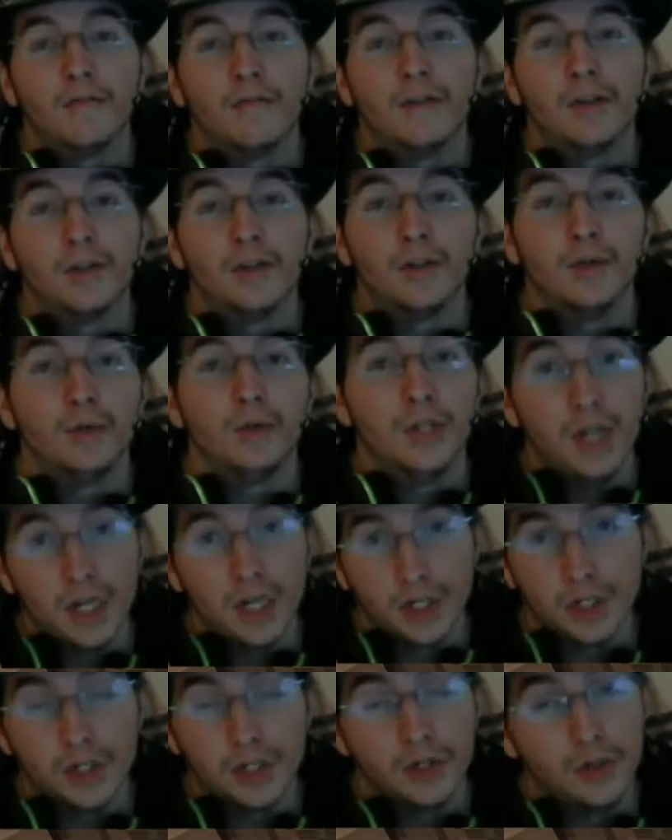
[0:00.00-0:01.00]
off
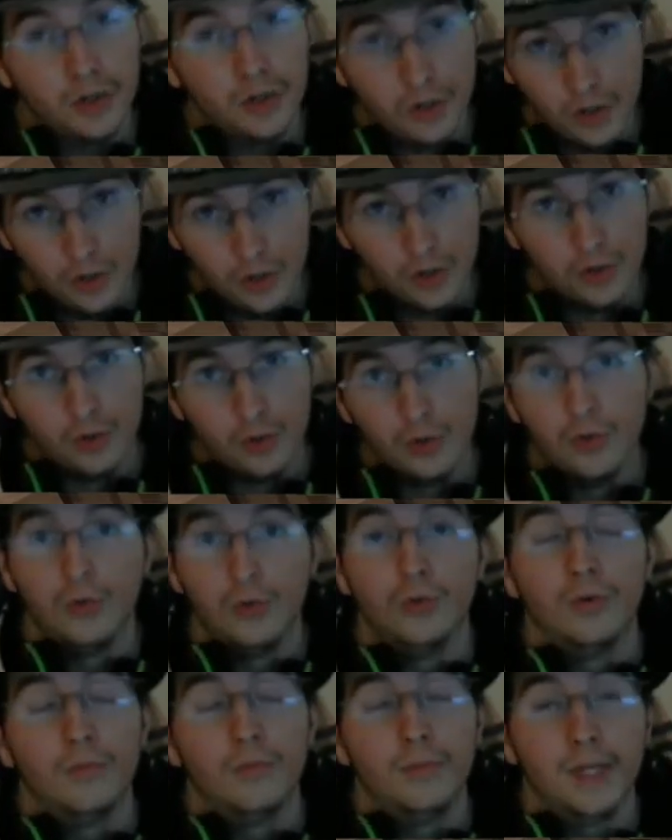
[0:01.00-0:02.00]
to touch
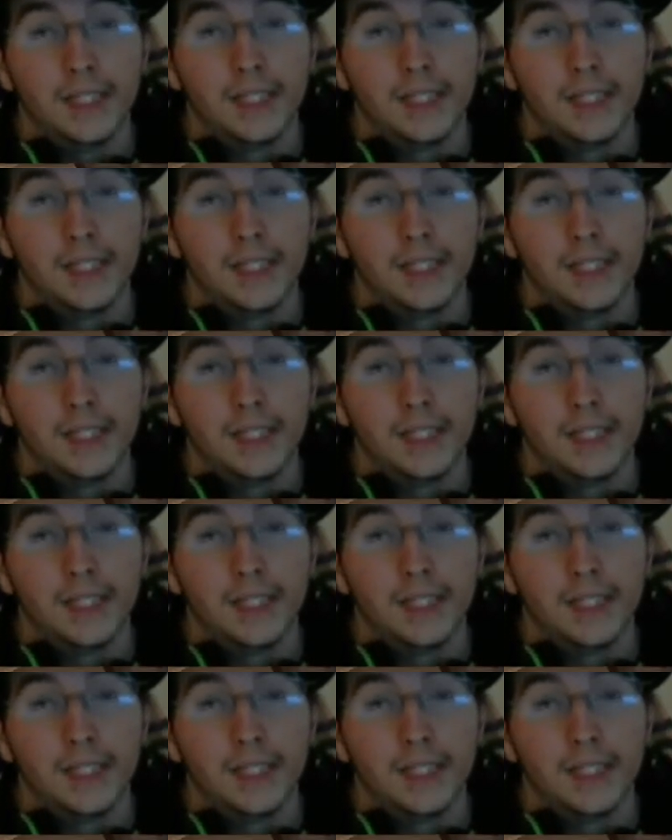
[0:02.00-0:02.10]
two